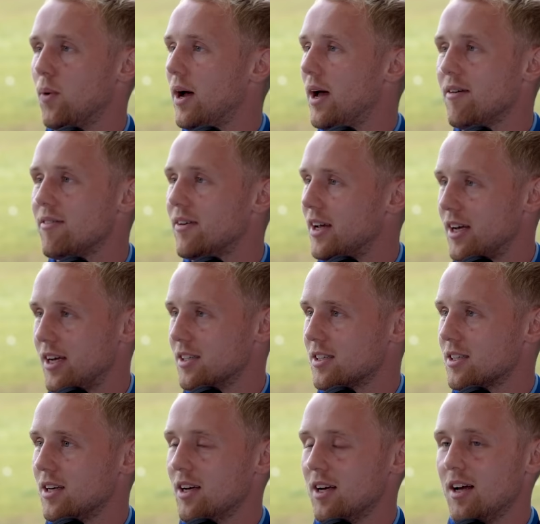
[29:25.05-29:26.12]
whatever it
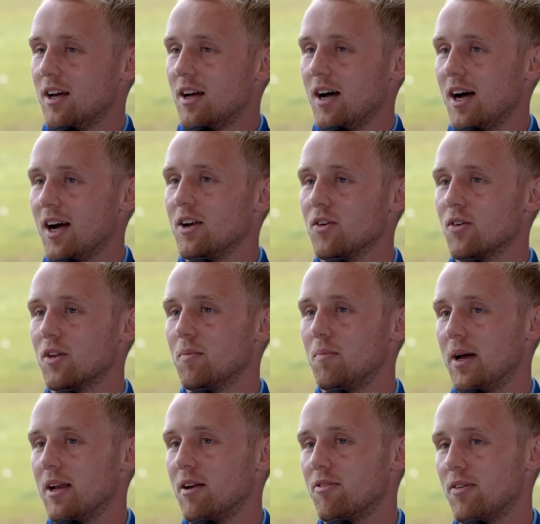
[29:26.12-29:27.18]
is, I know the
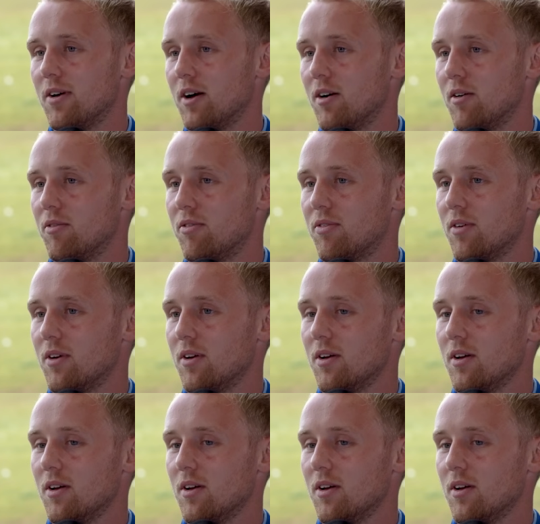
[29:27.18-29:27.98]
benefit of